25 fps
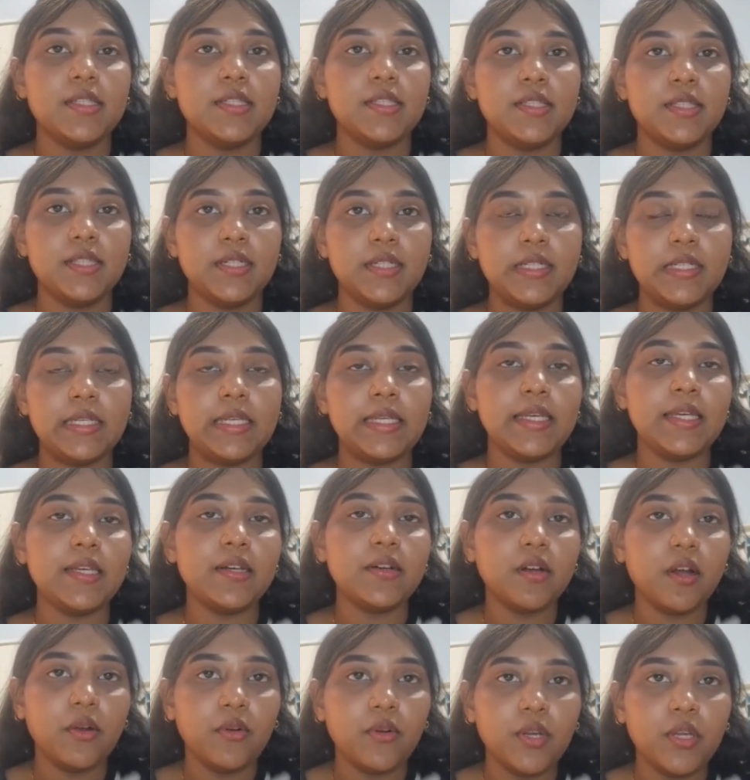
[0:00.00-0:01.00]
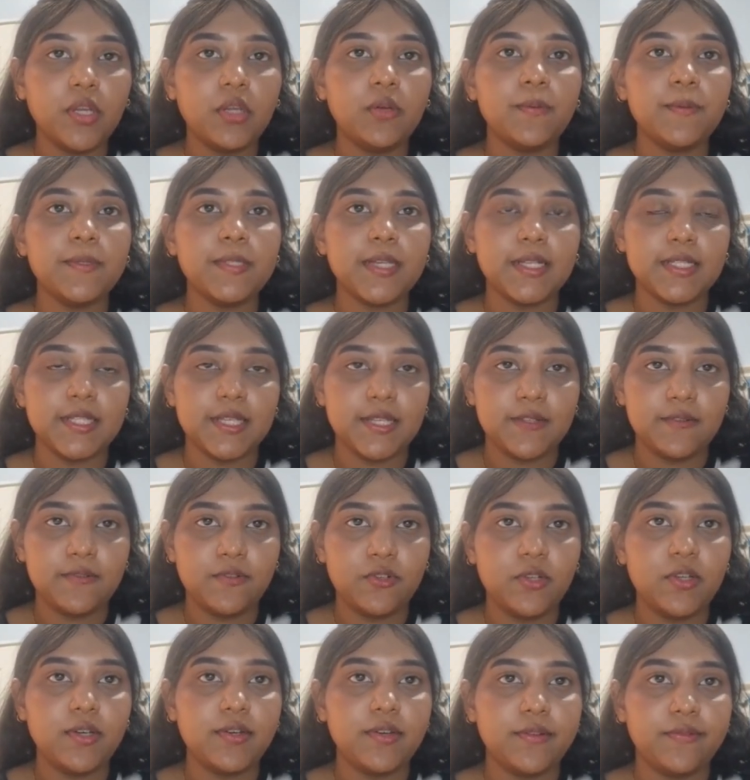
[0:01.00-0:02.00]
Thirdly, Roundcube
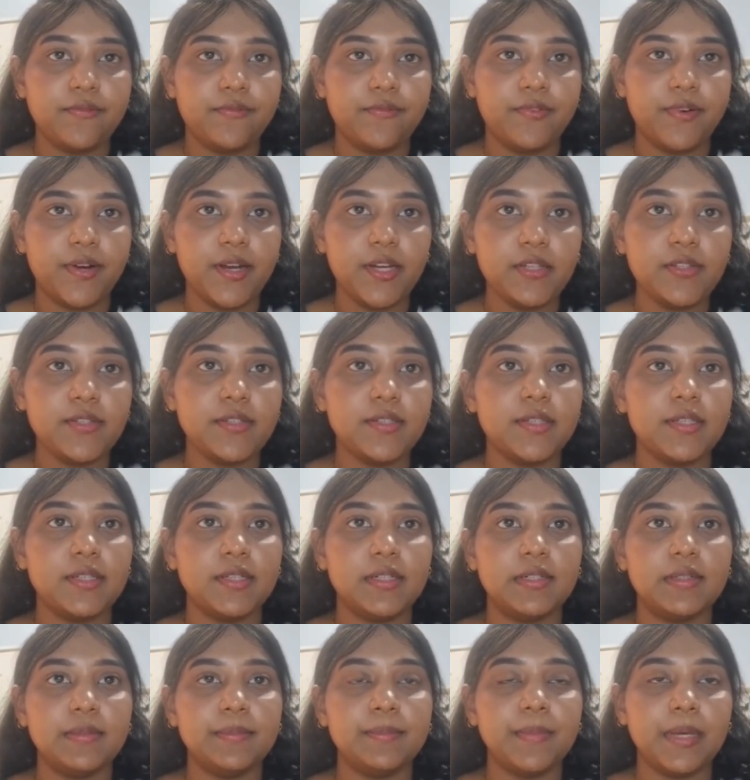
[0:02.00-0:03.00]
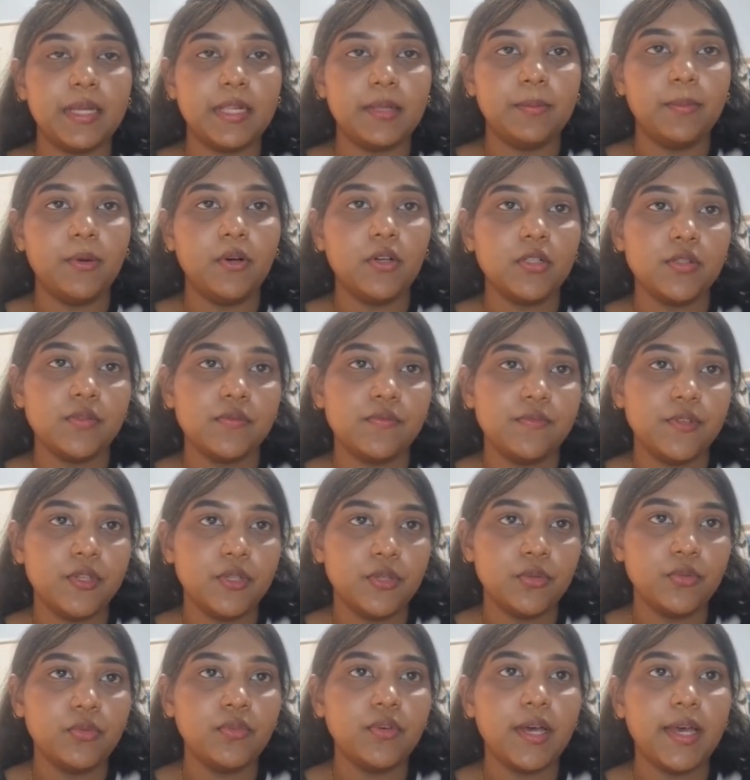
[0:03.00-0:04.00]
successfully refreshed the mailbox
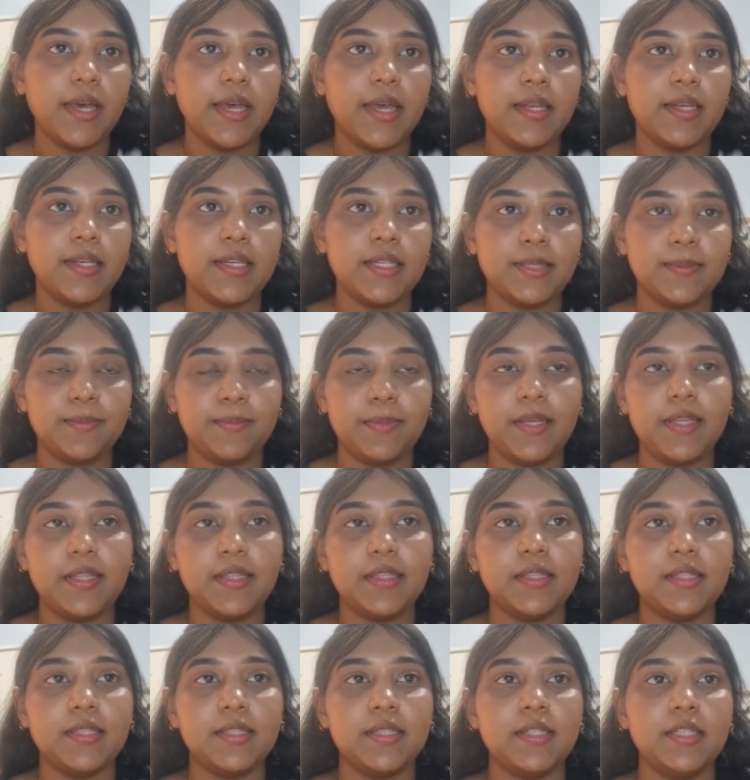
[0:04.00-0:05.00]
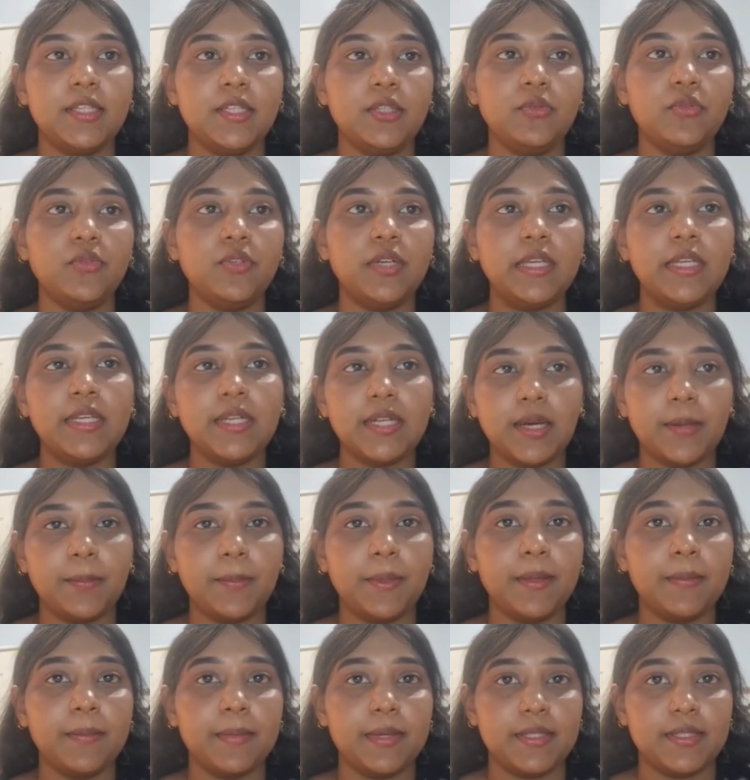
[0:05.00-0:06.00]
view and displayed the new
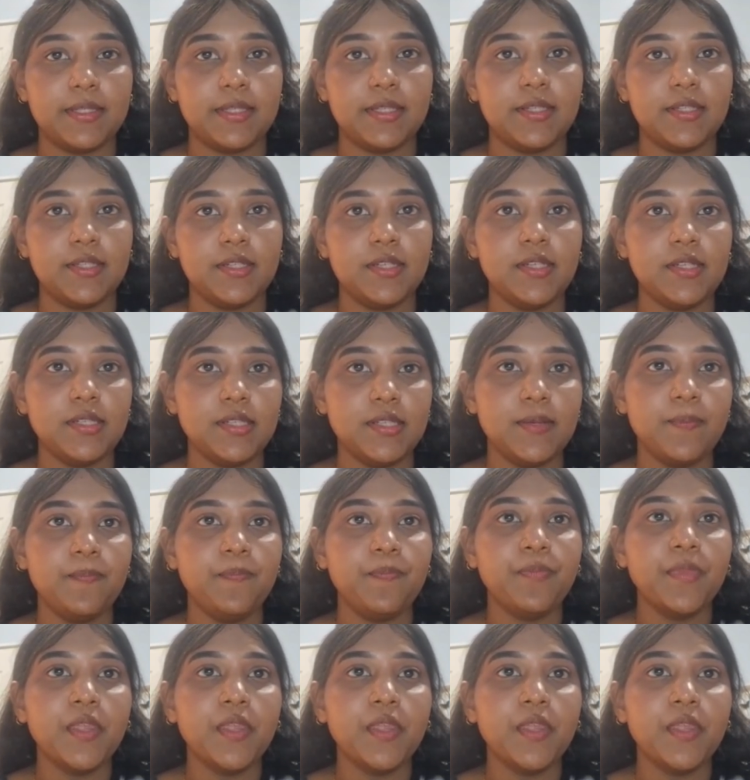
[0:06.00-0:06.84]
incoming messages.